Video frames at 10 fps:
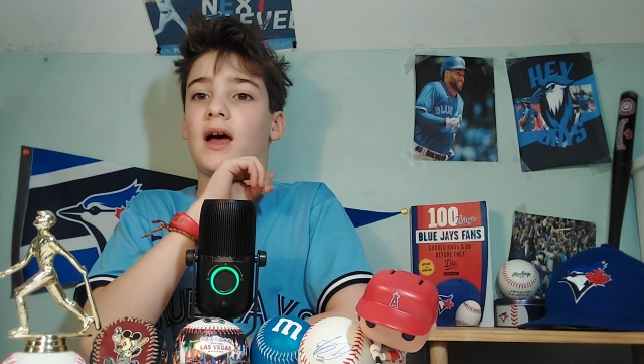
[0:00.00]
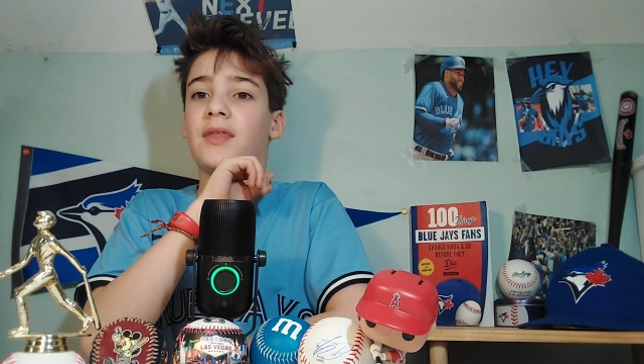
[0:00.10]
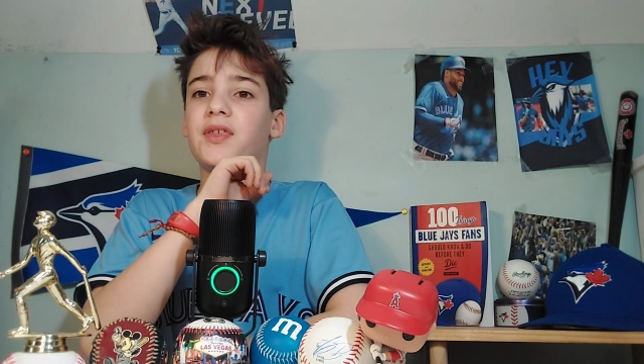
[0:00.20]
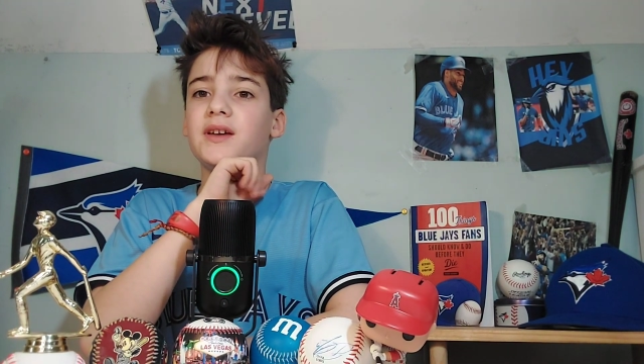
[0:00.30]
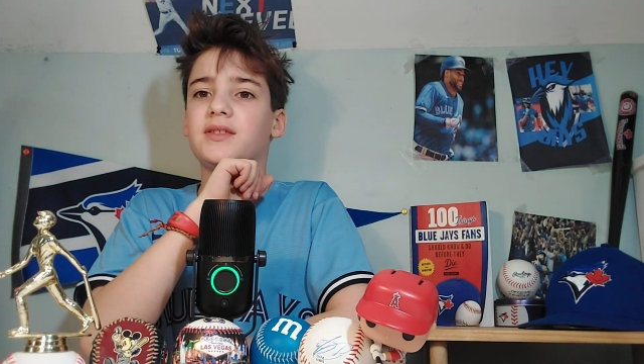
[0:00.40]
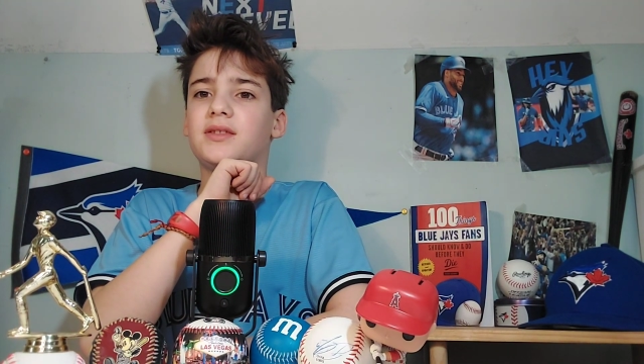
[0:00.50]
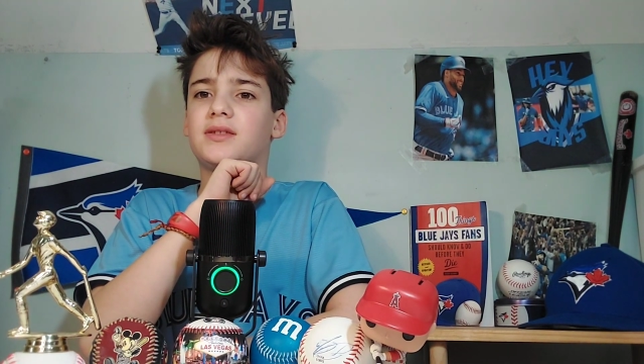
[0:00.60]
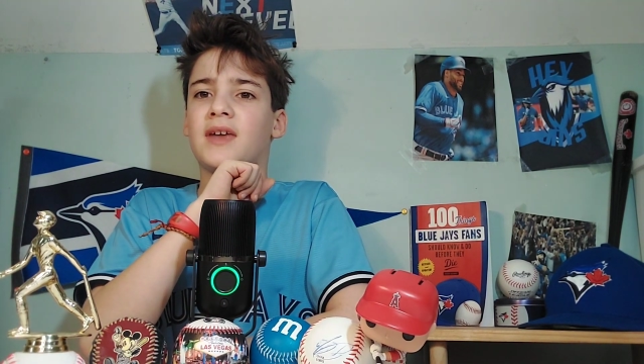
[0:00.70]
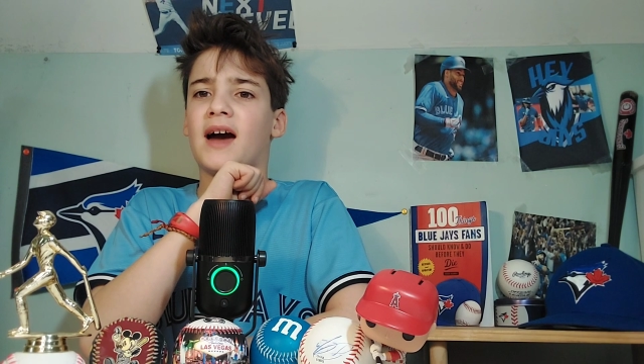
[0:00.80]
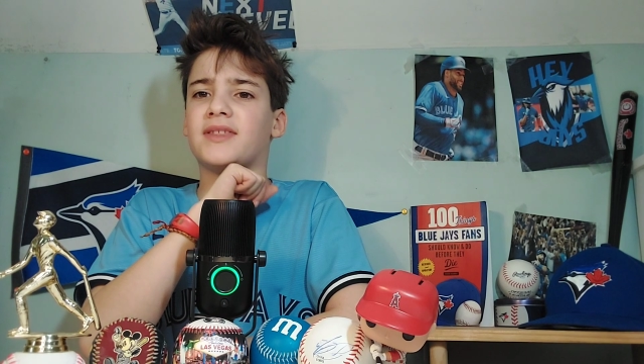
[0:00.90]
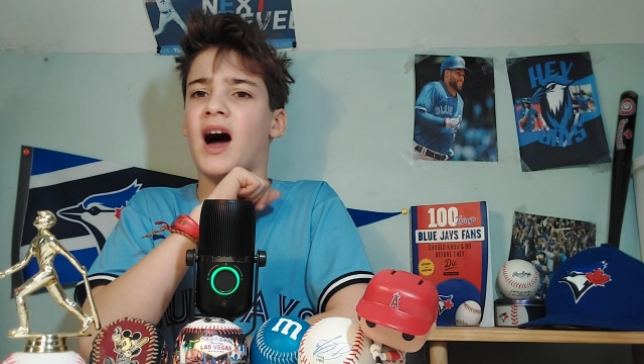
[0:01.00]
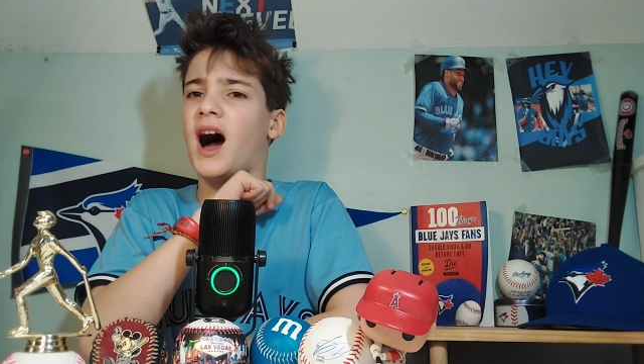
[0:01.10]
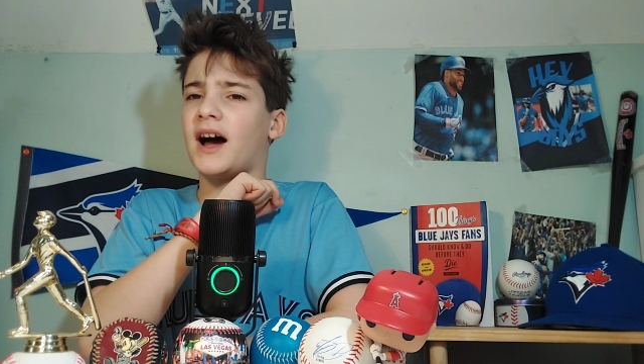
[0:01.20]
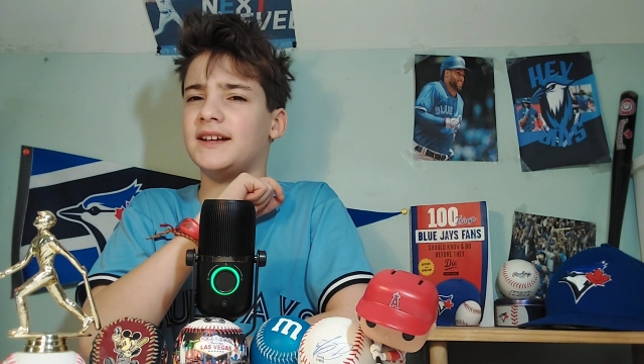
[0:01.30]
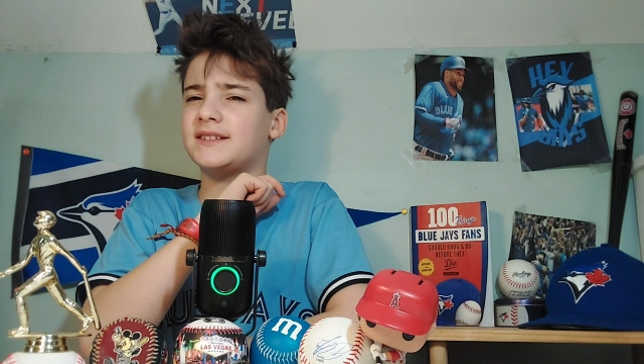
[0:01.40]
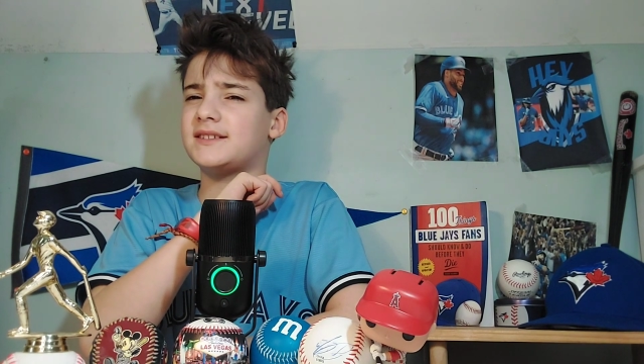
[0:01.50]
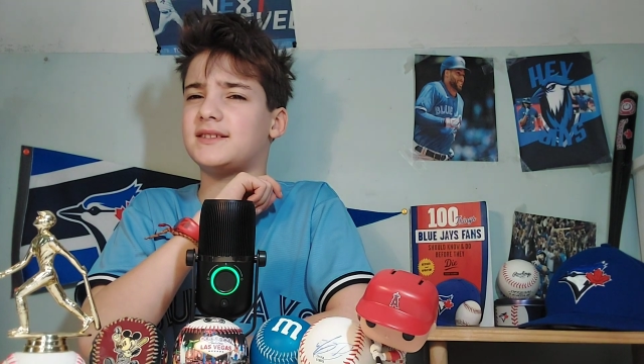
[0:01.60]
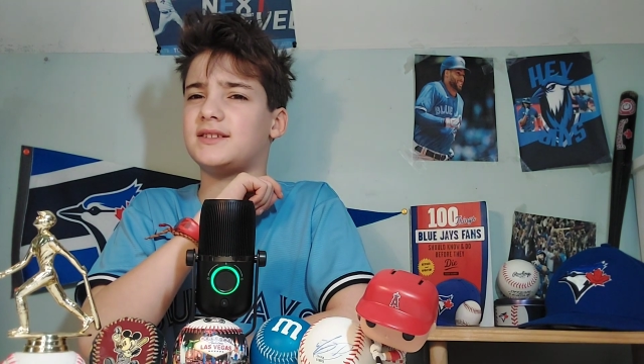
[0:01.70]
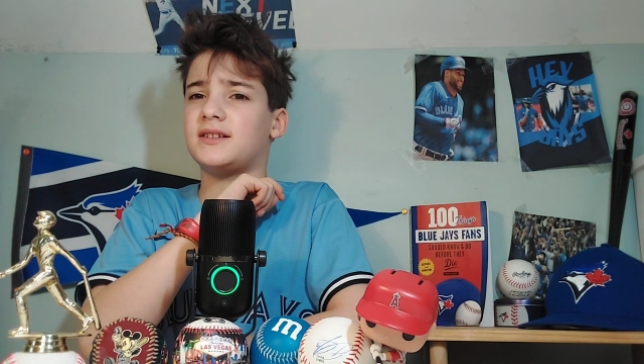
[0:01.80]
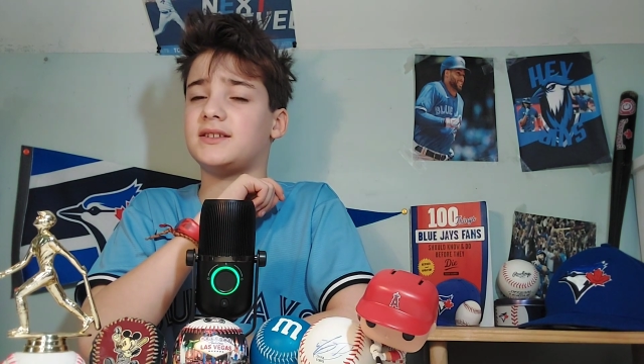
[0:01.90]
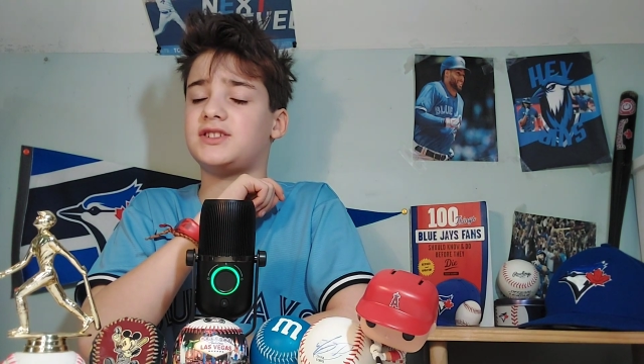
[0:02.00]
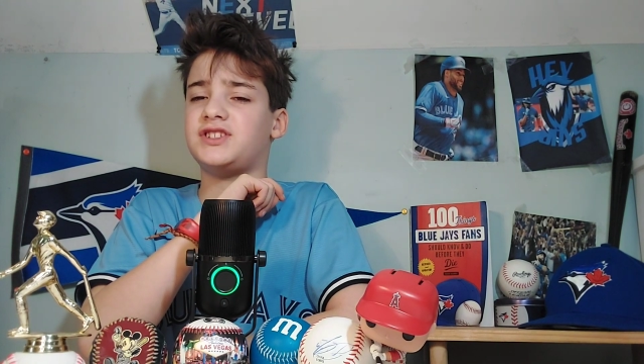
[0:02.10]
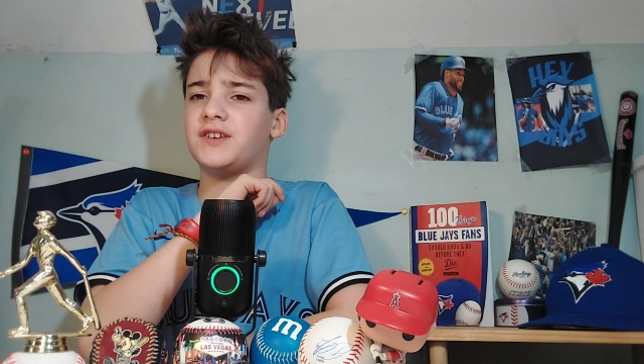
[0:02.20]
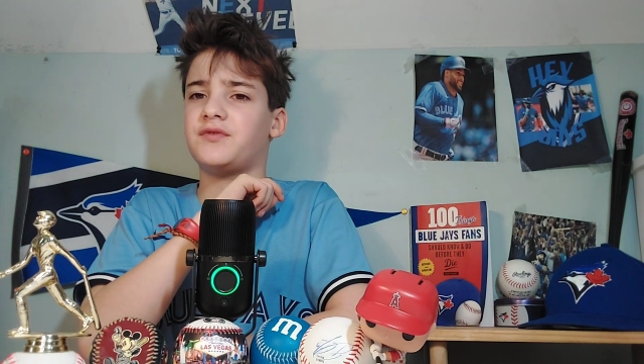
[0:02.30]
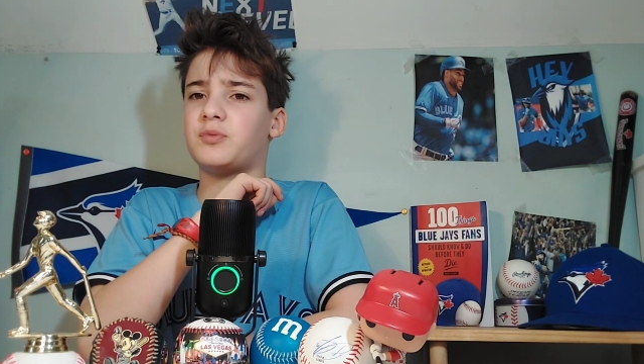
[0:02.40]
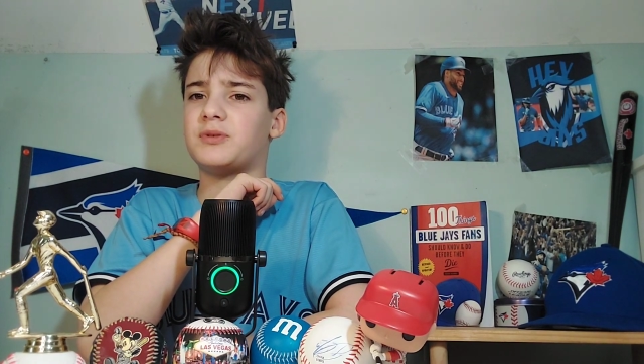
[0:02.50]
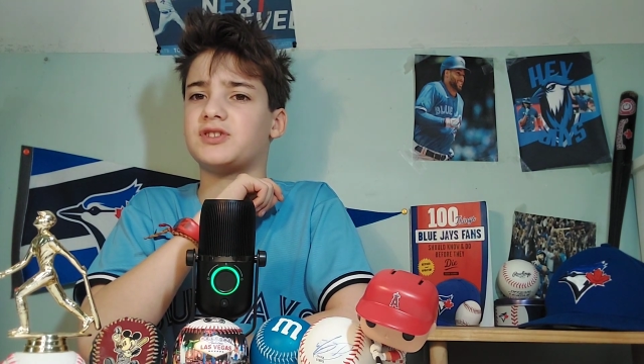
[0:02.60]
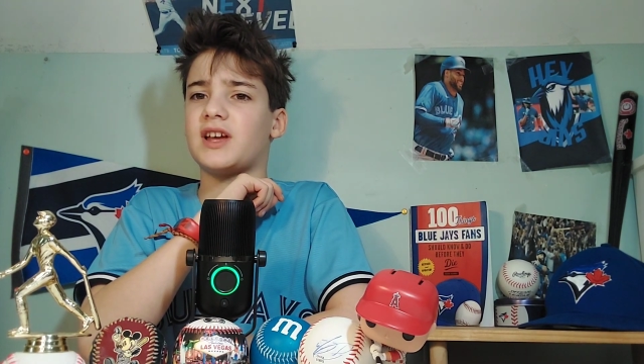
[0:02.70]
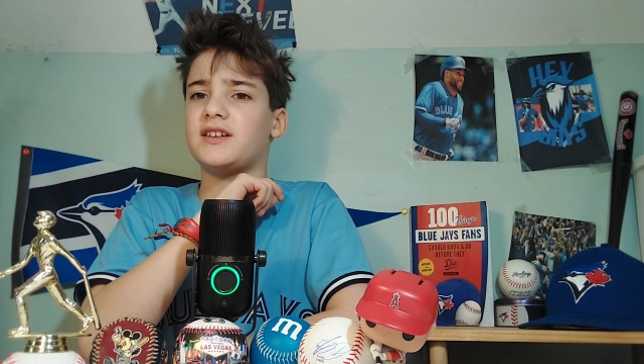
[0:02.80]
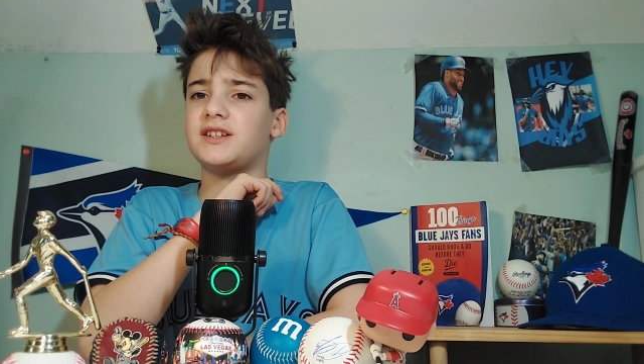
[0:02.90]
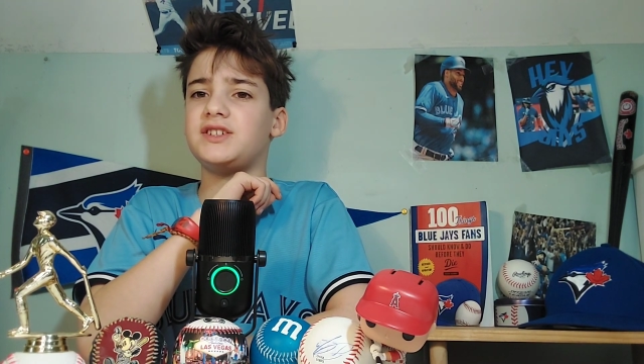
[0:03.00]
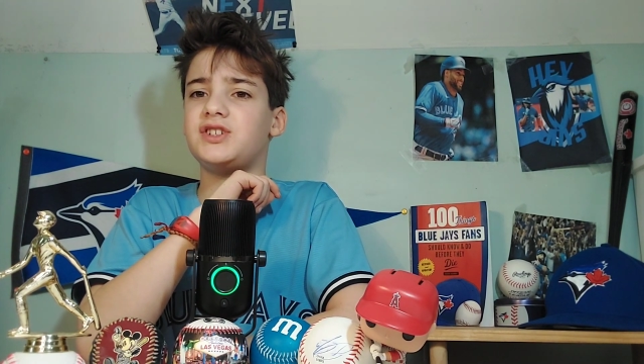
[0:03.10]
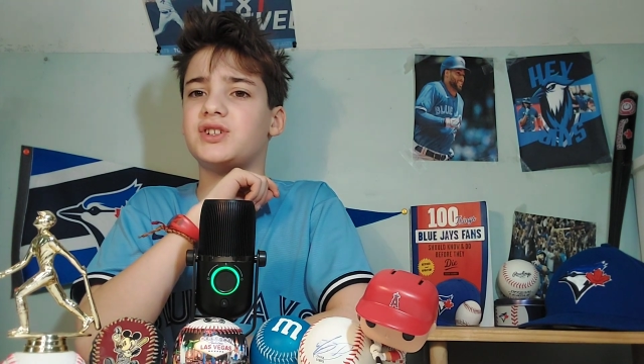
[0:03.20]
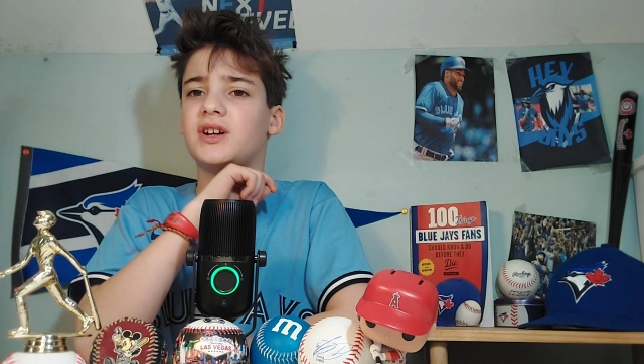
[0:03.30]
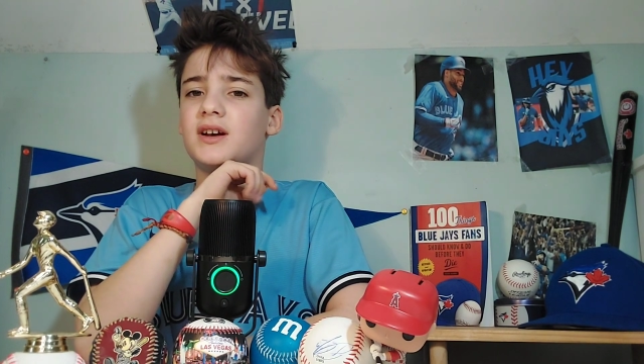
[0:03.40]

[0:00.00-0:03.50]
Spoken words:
I think they had the highest shift percentage